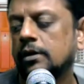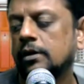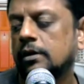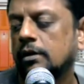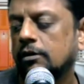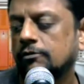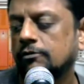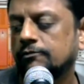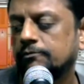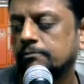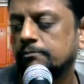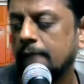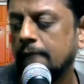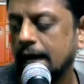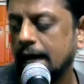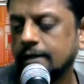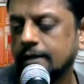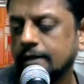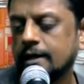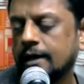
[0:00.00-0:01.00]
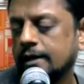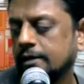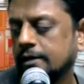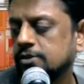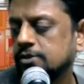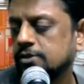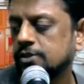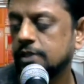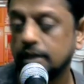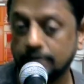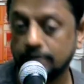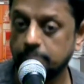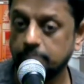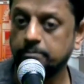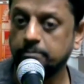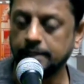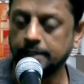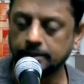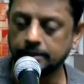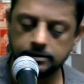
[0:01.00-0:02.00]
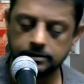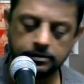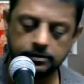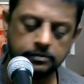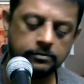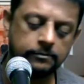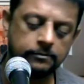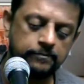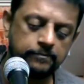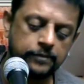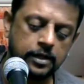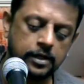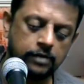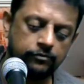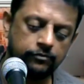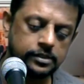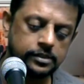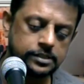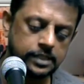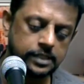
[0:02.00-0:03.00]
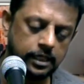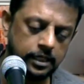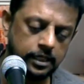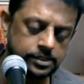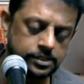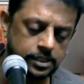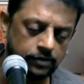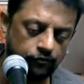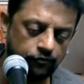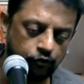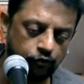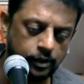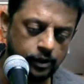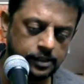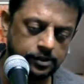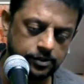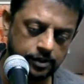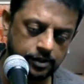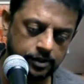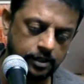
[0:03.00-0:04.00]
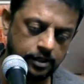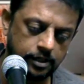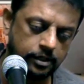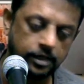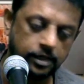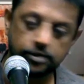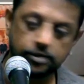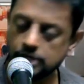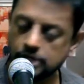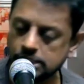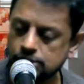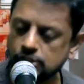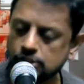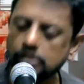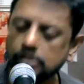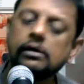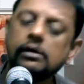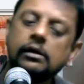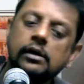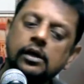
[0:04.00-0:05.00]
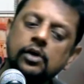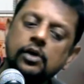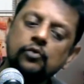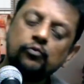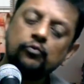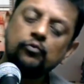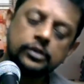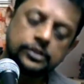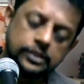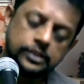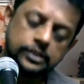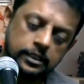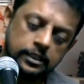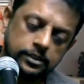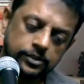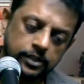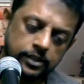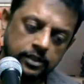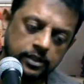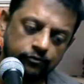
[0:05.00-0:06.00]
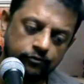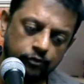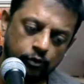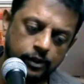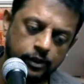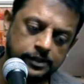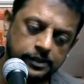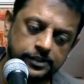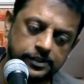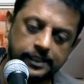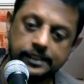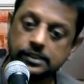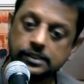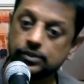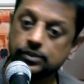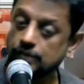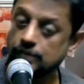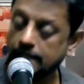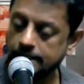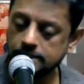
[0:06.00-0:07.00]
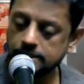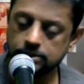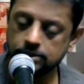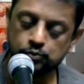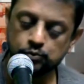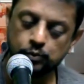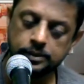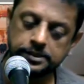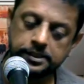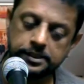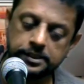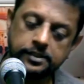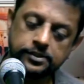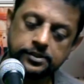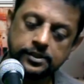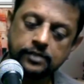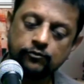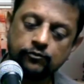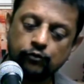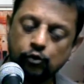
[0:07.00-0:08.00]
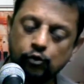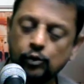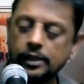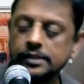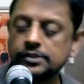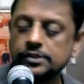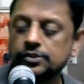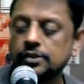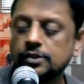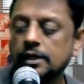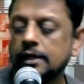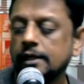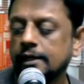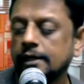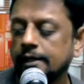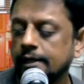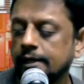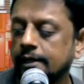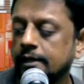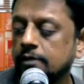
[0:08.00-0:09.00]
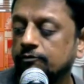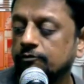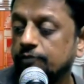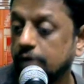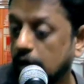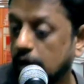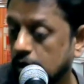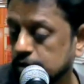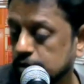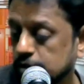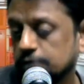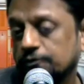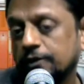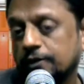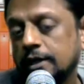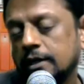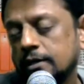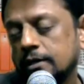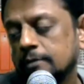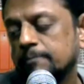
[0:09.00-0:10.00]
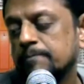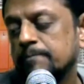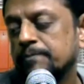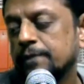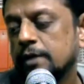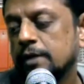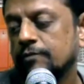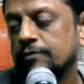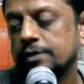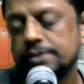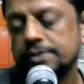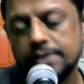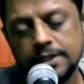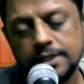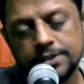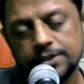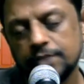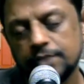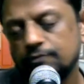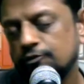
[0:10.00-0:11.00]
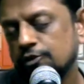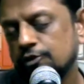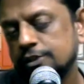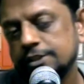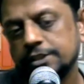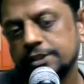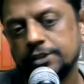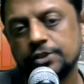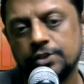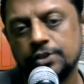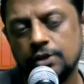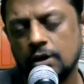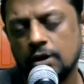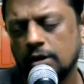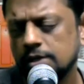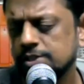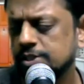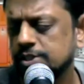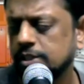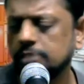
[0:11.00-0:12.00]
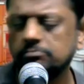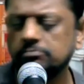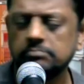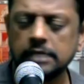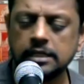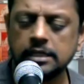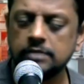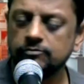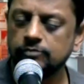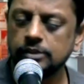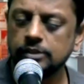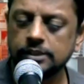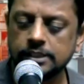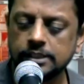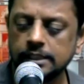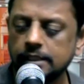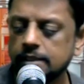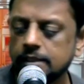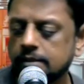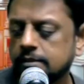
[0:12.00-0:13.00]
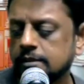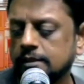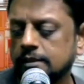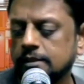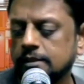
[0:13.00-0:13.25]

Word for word: of mankind's development. No, We see his influence in literature, we see his influence in science, we see his influence in philosophy, we see his influence in theology, we see it